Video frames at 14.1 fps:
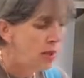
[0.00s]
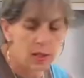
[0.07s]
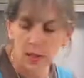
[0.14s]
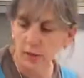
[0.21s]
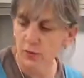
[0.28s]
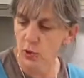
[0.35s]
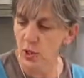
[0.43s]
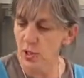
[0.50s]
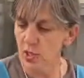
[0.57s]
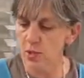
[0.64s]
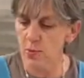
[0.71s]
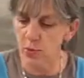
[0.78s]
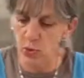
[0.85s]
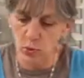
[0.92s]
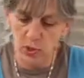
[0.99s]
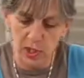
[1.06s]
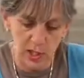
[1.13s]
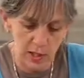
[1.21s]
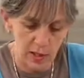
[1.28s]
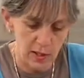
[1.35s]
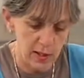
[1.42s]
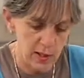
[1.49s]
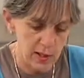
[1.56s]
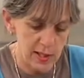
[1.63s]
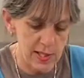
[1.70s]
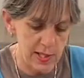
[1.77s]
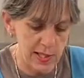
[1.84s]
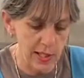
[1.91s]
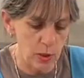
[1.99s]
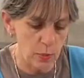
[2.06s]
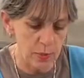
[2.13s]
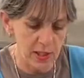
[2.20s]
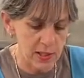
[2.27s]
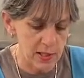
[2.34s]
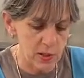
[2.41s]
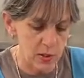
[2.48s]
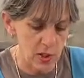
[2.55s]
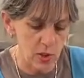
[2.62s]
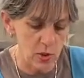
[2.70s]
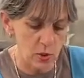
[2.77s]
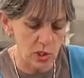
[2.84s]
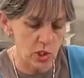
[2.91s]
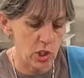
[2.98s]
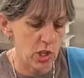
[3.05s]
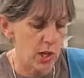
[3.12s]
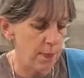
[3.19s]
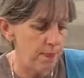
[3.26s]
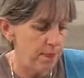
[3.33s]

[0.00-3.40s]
I've got a spoon here. It's little, but it's going to do the job.